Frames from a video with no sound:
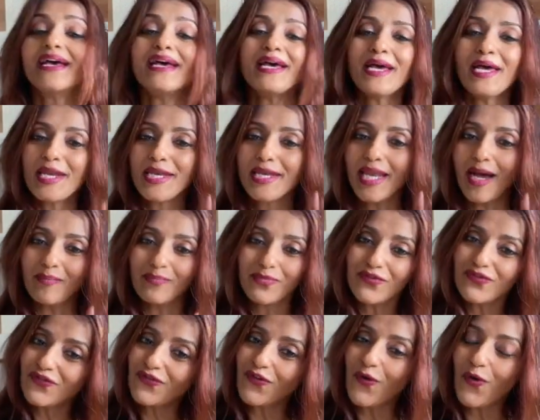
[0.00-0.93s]
Number
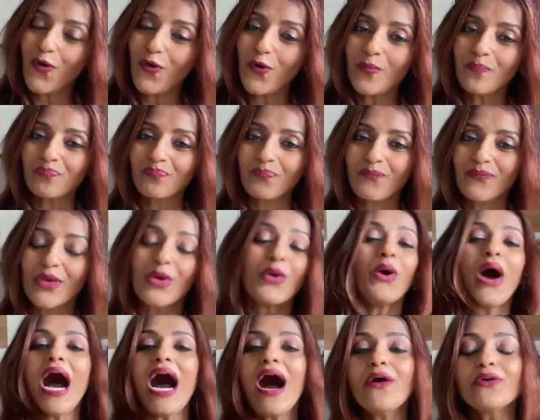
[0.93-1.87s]
4,
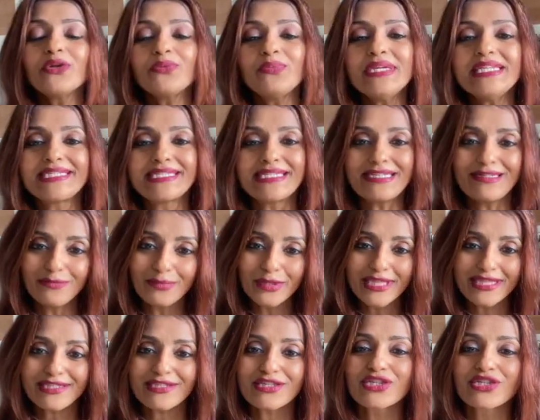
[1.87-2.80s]
how do we deal with
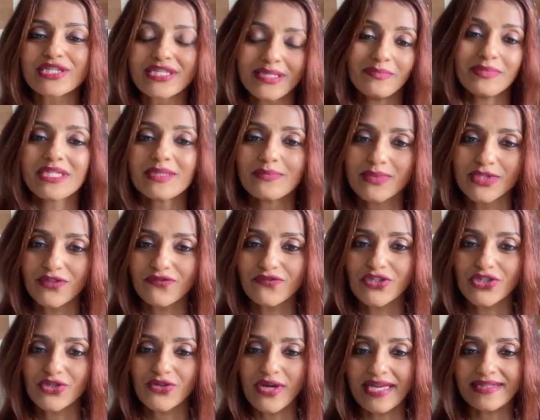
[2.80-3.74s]
the symptoms of
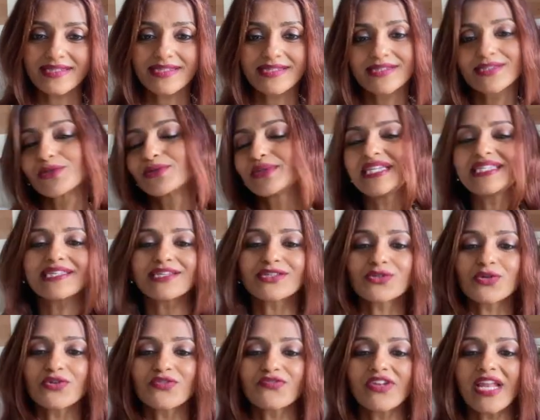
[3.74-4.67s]
stress? So these are sort
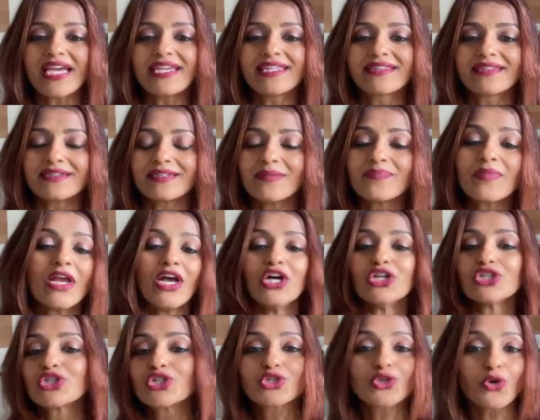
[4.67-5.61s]
of like the
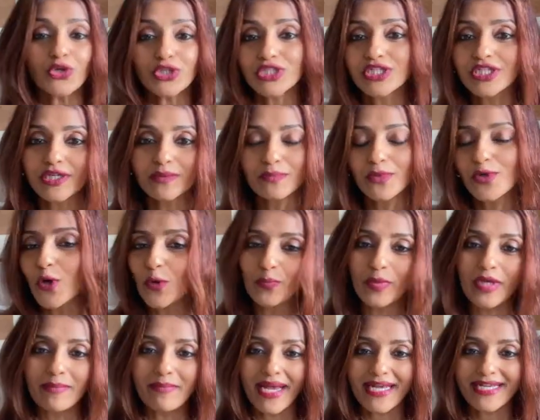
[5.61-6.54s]
short-term
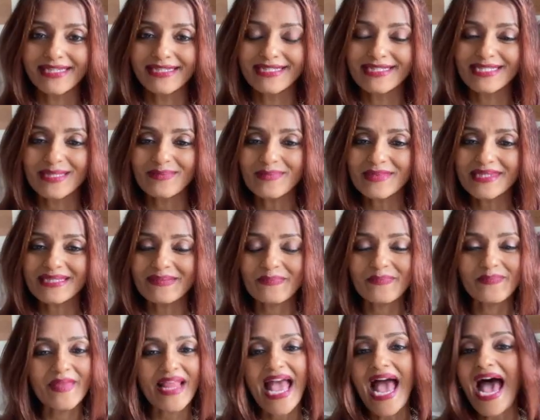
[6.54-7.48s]
coping mechanisms.
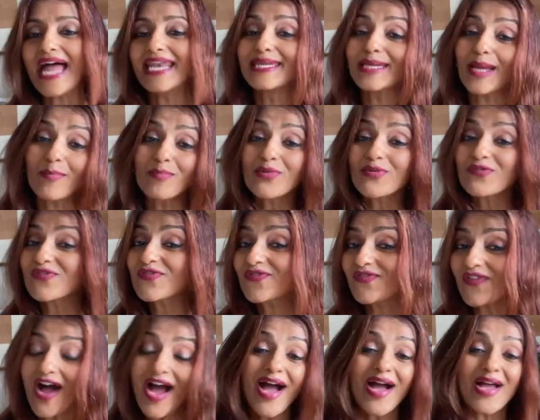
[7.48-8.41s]
And number
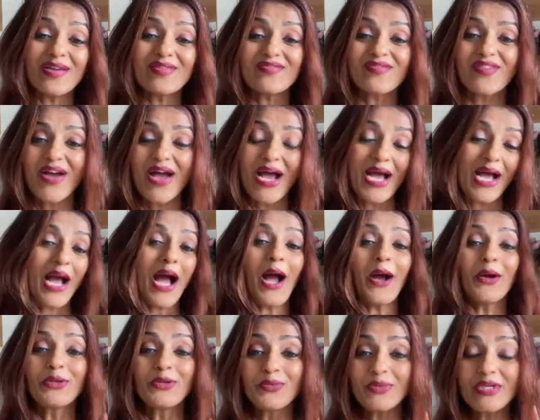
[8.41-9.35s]
5, how
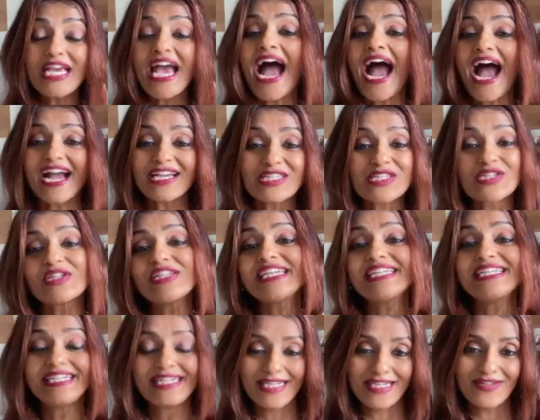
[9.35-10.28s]
do we actually
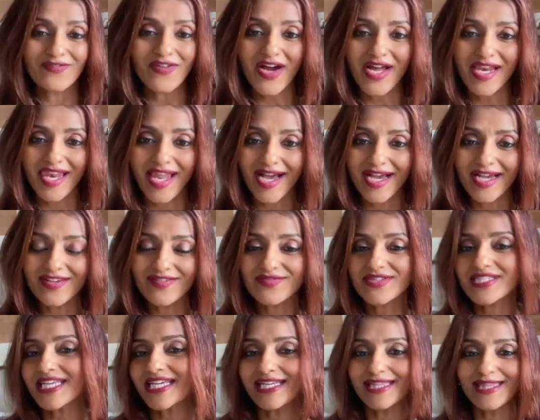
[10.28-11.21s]
live our lives
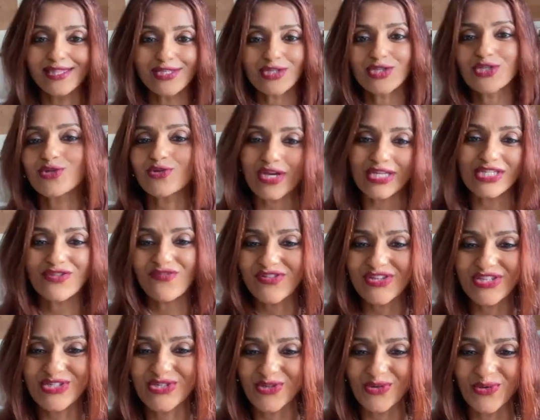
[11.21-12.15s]
in the stress-free
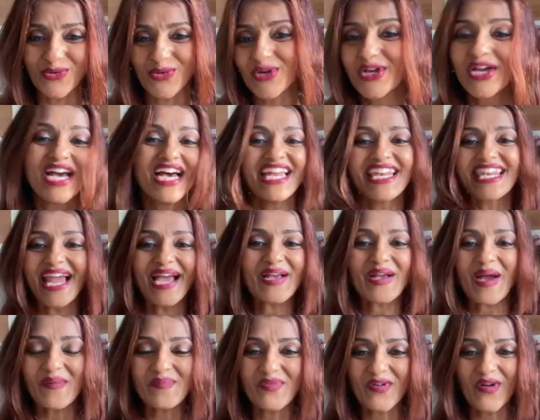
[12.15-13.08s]
zone, like
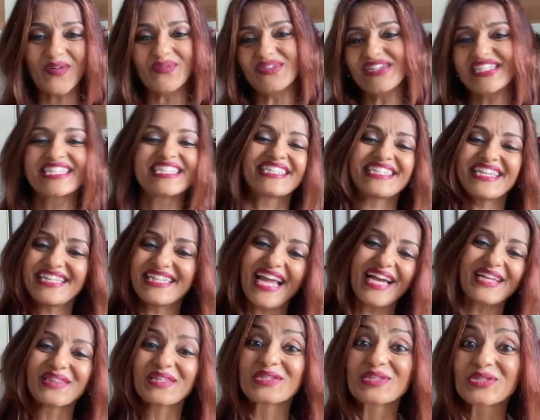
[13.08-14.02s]
I promised, like
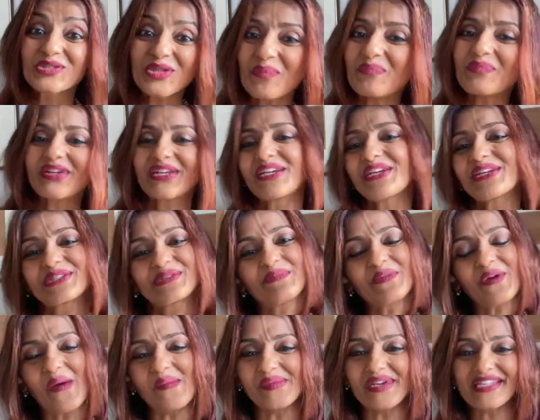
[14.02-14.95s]
this topic has
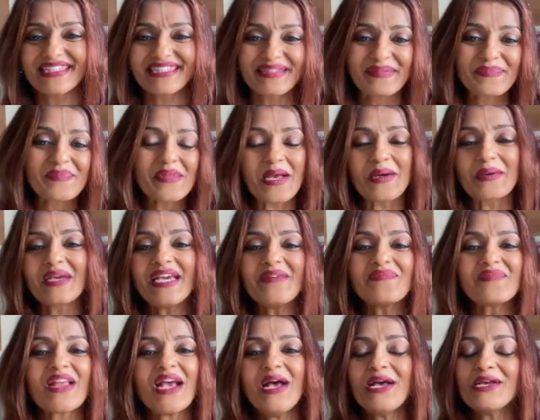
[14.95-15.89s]
promised. Okay,
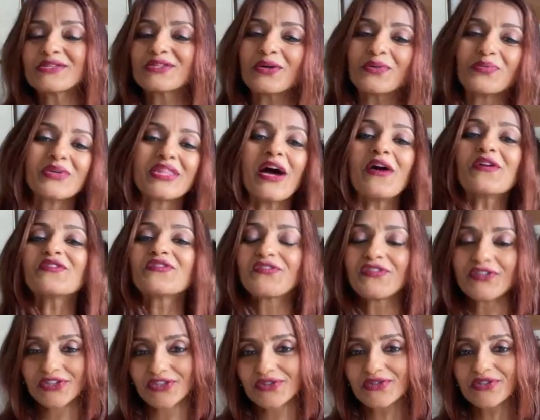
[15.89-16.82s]
so without
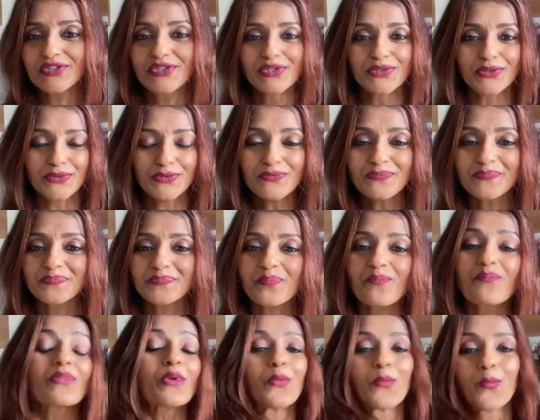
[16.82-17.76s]
further ado,
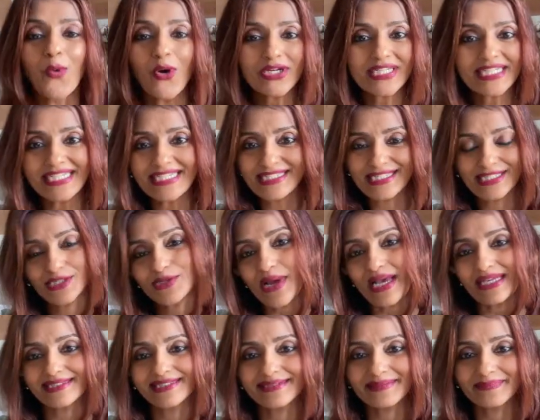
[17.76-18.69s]
what is
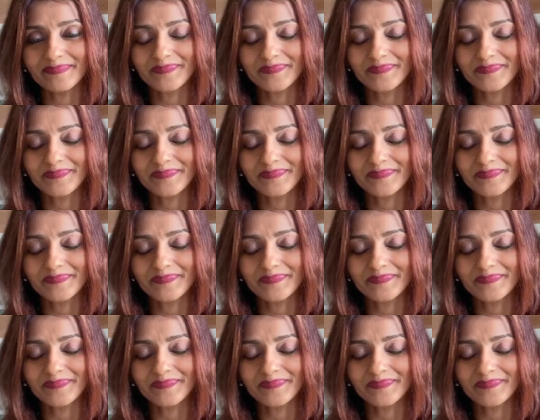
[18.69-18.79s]
stress?